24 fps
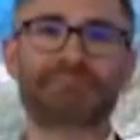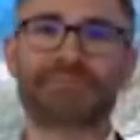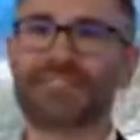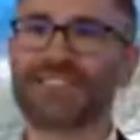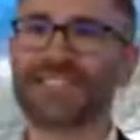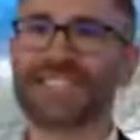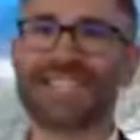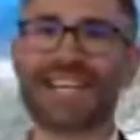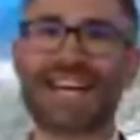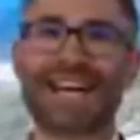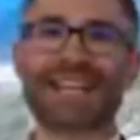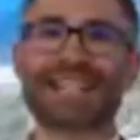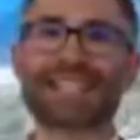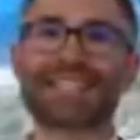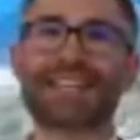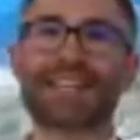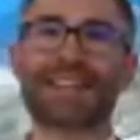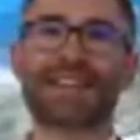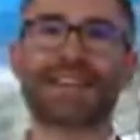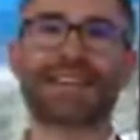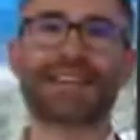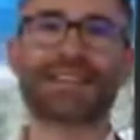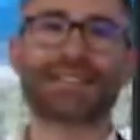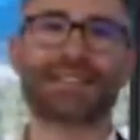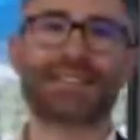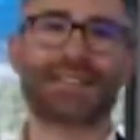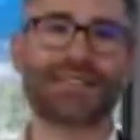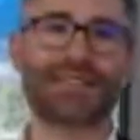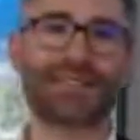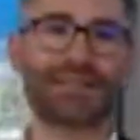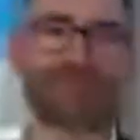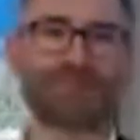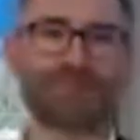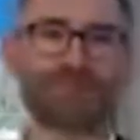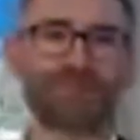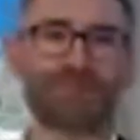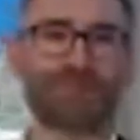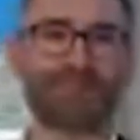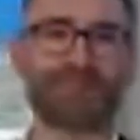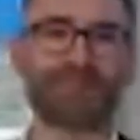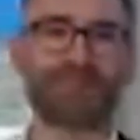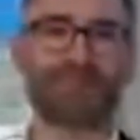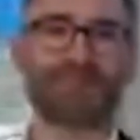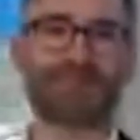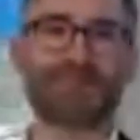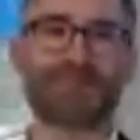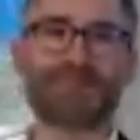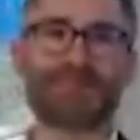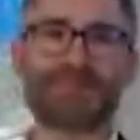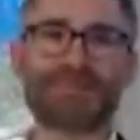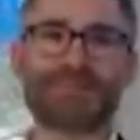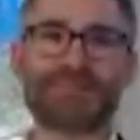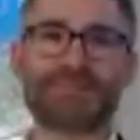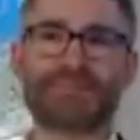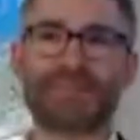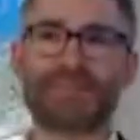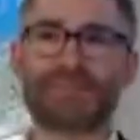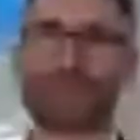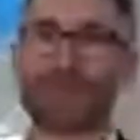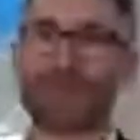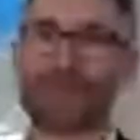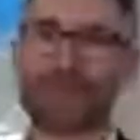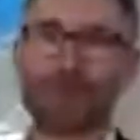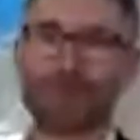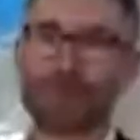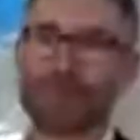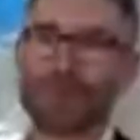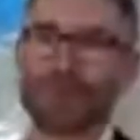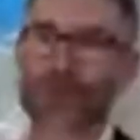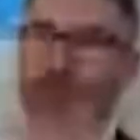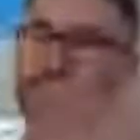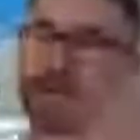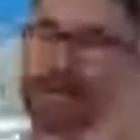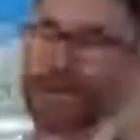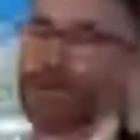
Fantastic things, Nobody